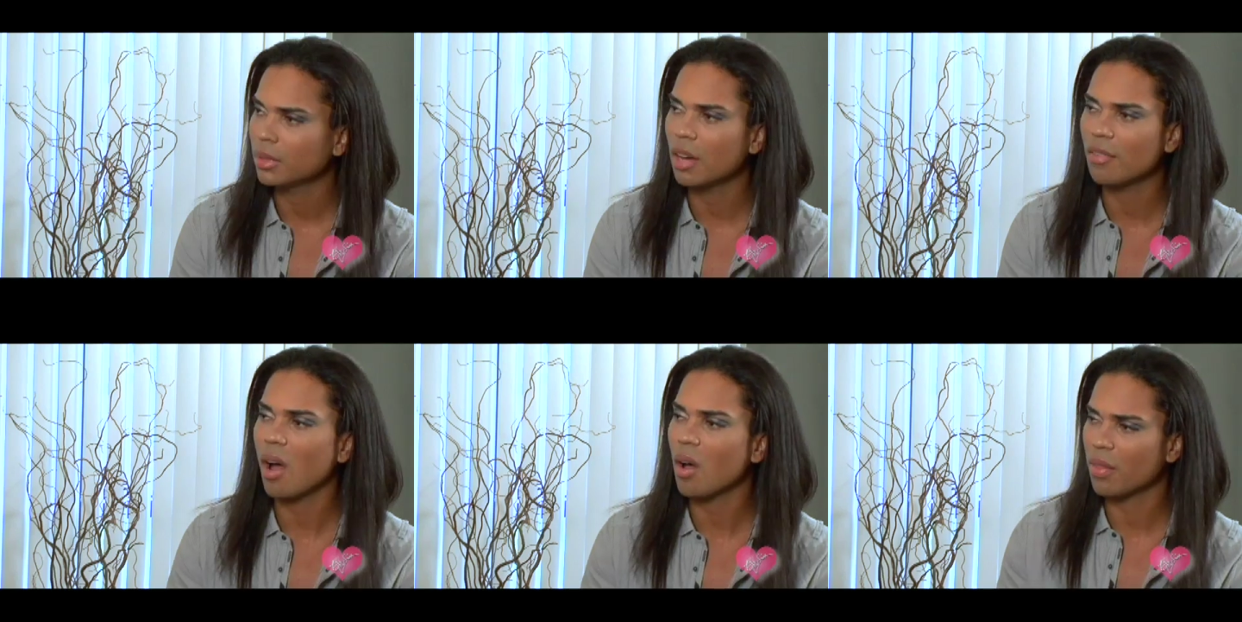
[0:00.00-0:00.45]

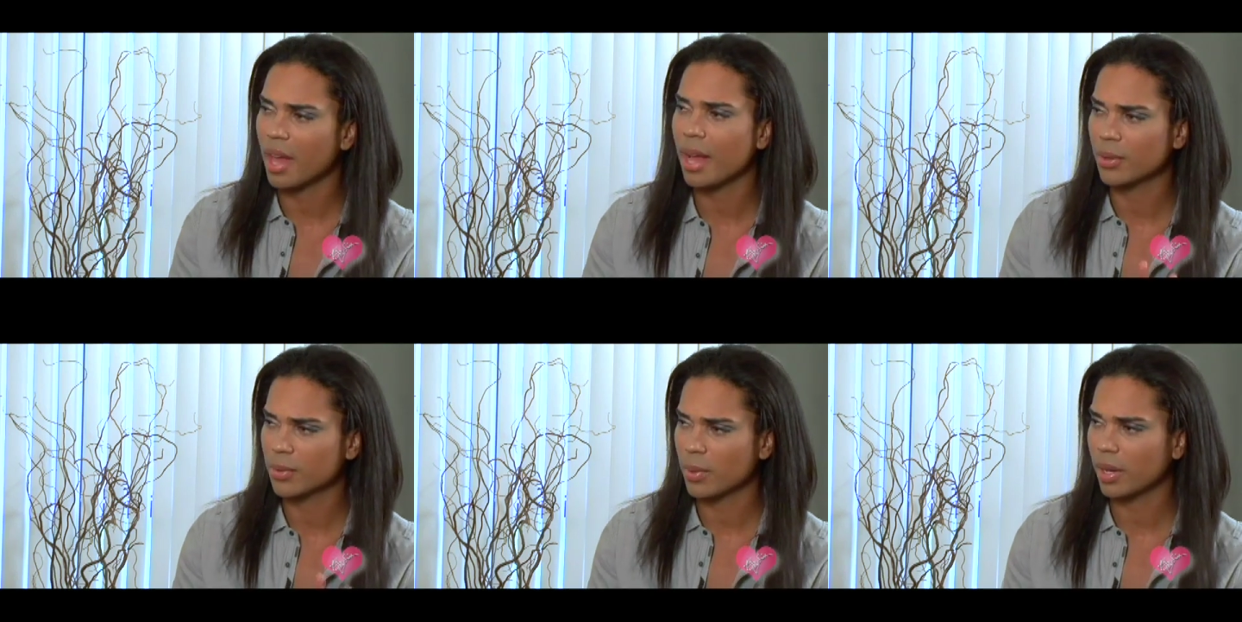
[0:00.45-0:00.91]
Of all the
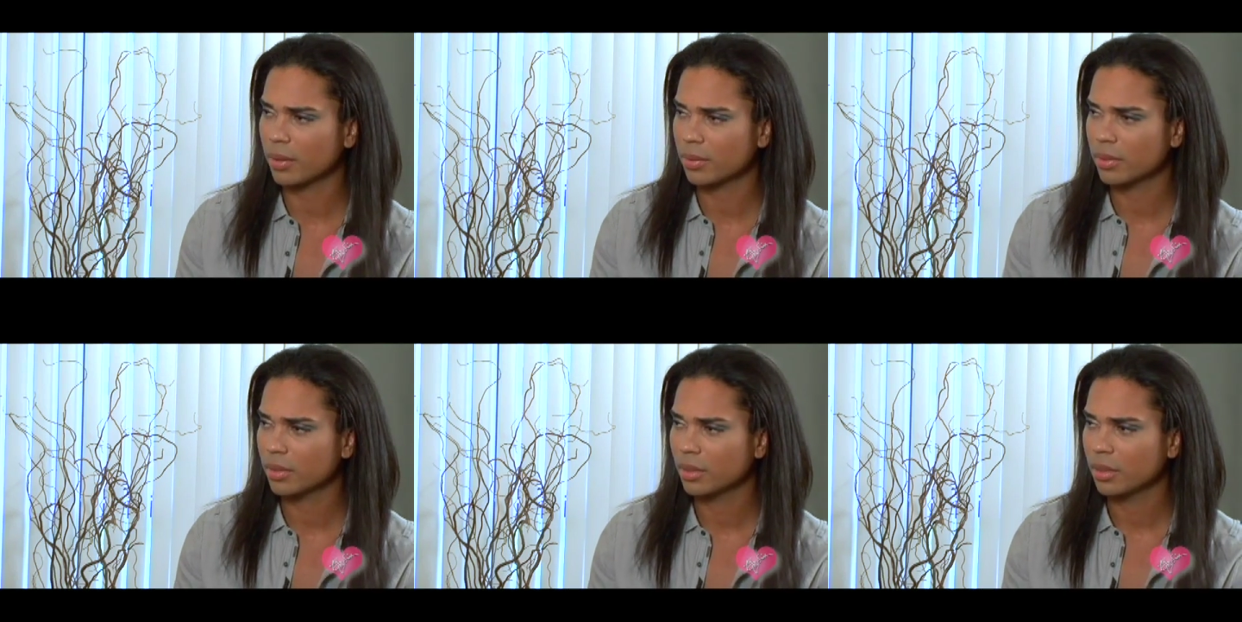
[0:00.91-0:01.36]

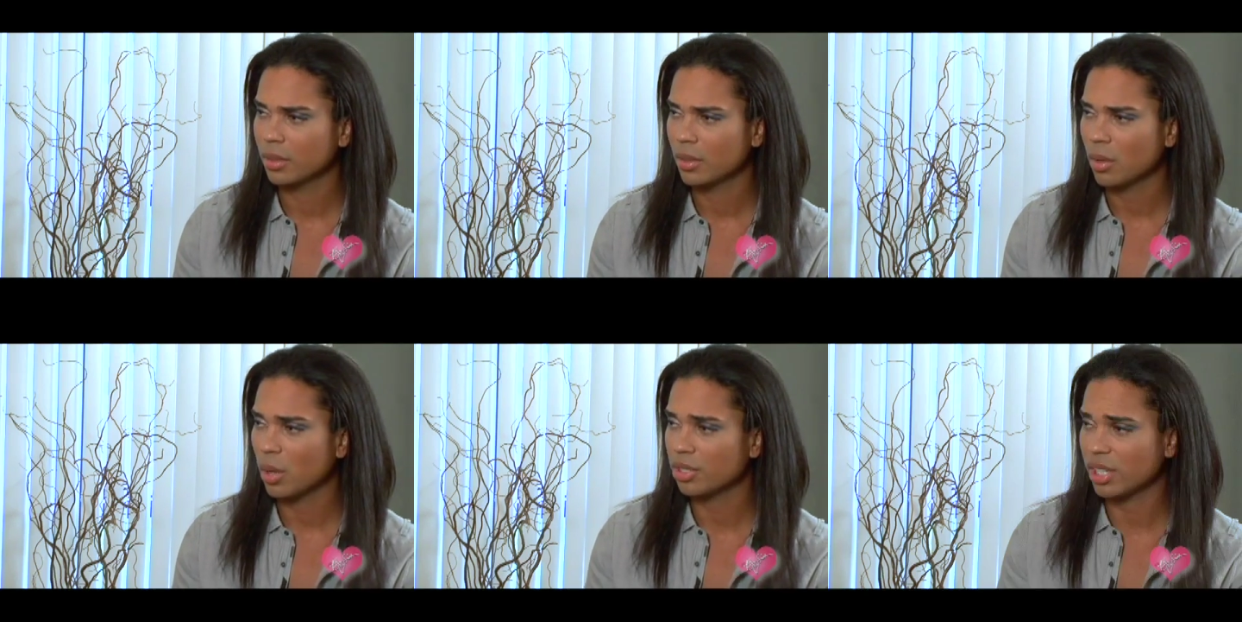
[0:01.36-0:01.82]
housewives?
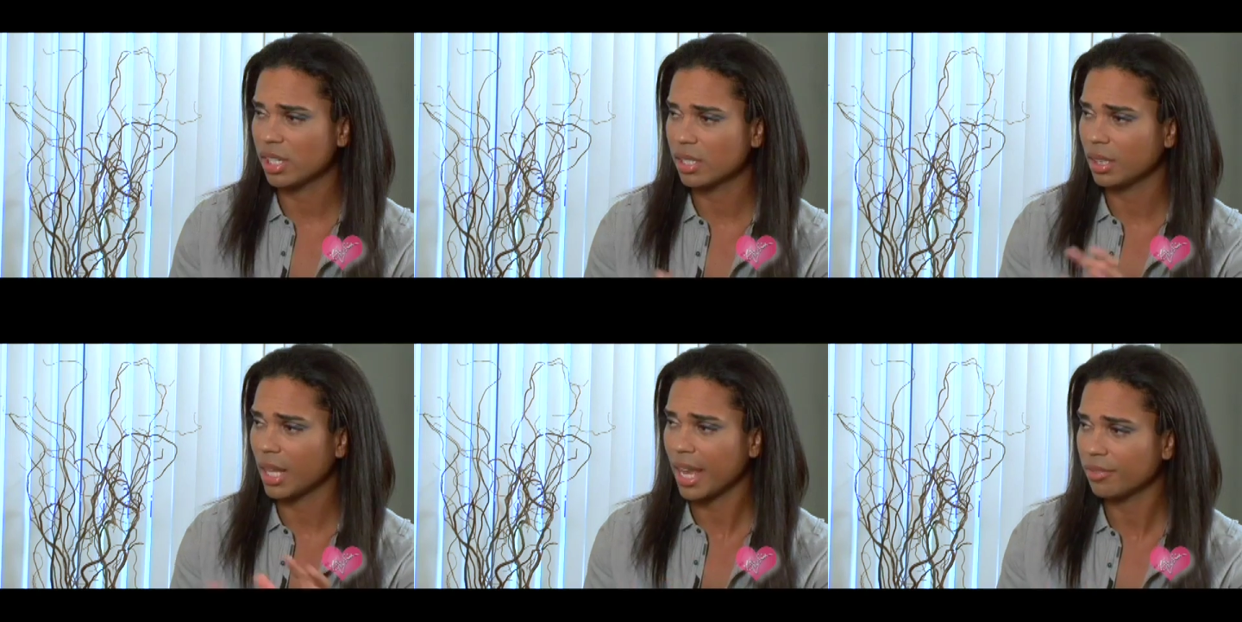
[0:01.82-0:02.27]
Or just
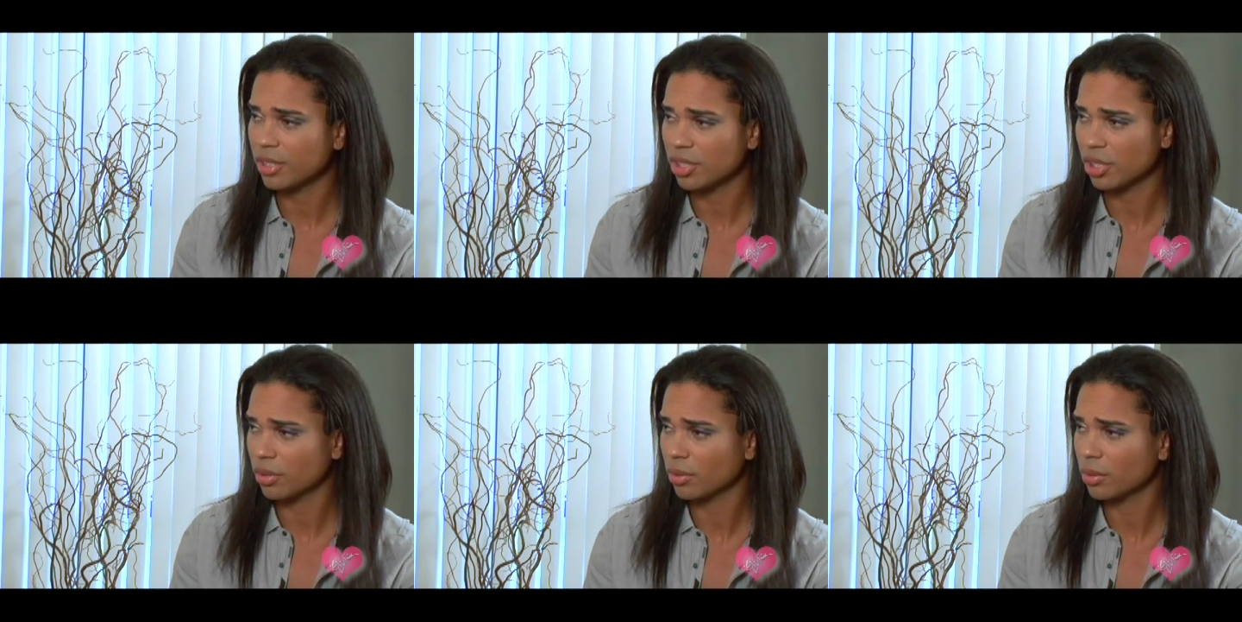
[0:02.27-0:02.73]
in life
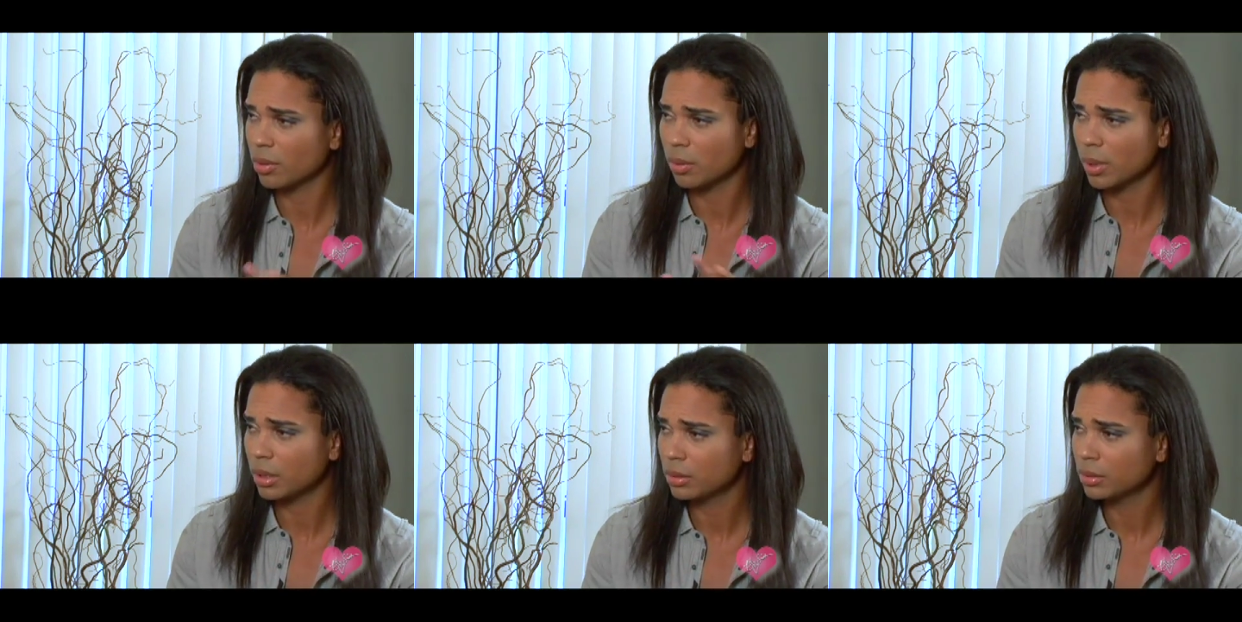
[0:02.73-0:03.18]
in general,
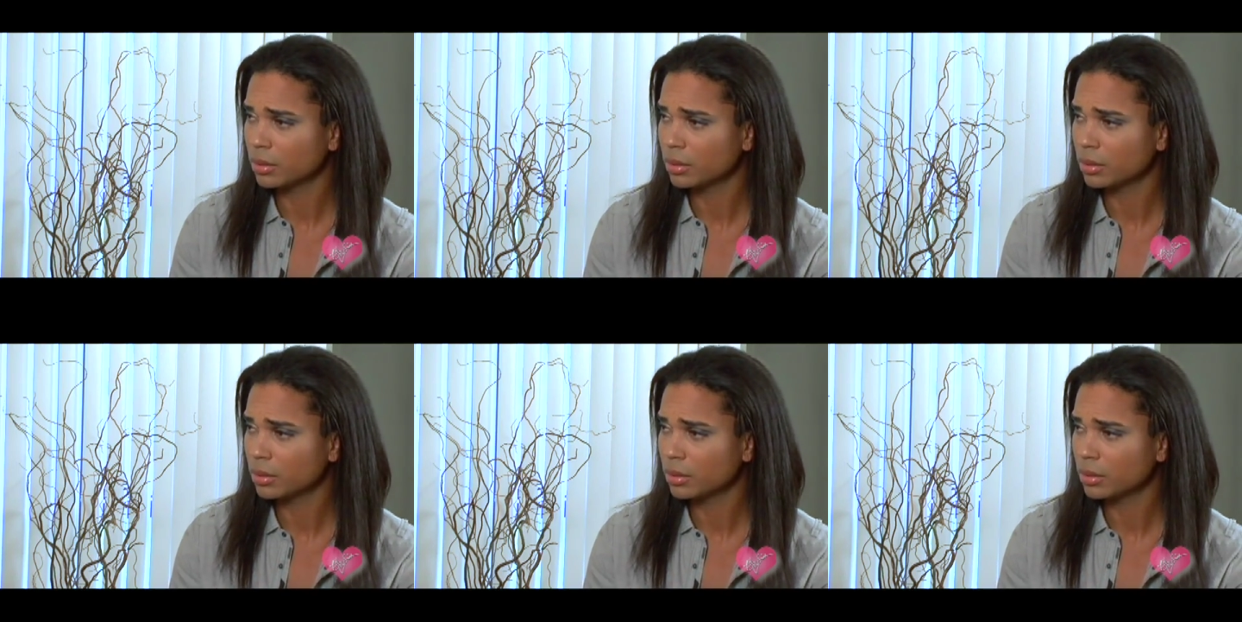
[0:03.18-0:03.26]
or what?